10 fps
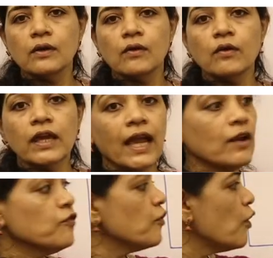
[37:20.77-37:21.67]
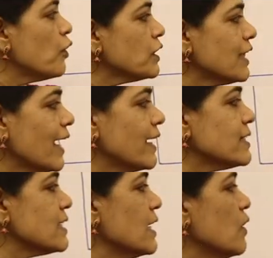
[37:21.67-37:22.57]
Okay, and for
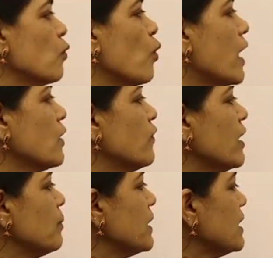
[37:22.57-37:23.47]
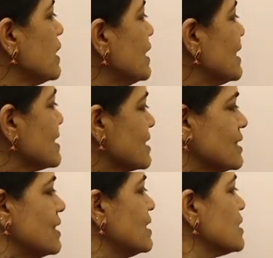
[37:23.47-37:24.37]
that, what will be the
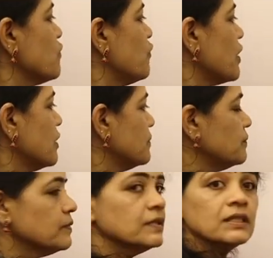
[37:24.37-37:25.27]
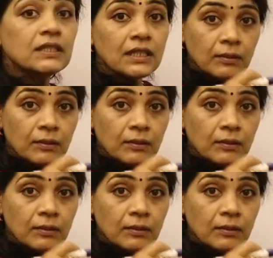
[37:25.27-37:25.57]
distance from the